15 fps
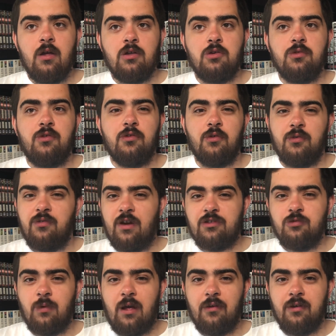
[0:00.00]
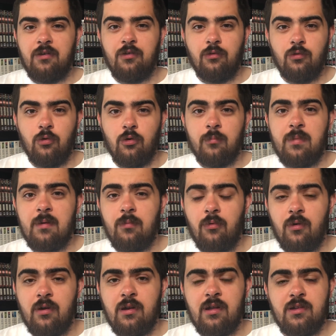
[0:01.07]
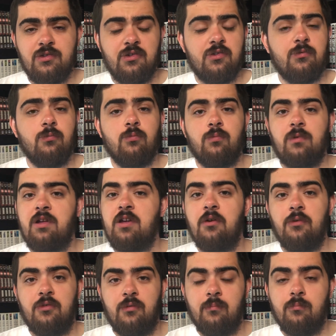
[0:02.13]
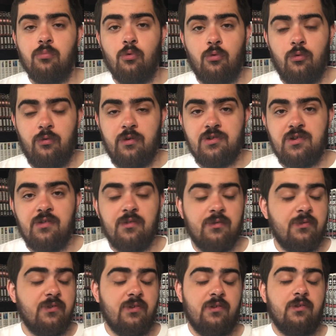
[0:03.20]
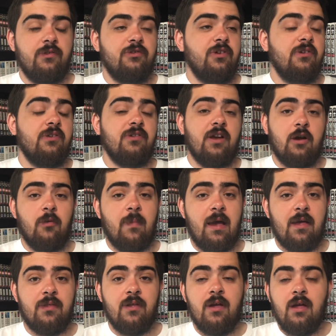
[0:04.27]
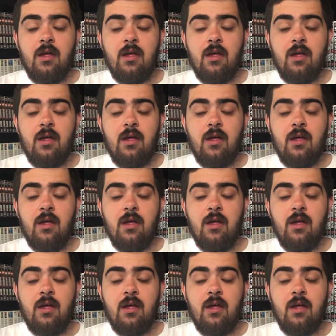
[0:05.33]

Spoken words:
uses her sexuality to lure people in and then just kills them brutally. She's a psychopath.